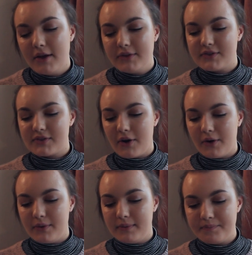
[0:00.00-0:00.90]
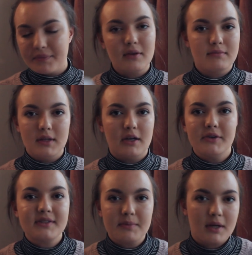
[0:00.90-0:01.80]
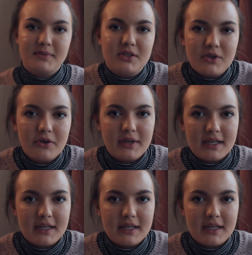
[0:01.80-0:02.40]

So, you know, sometimes you don't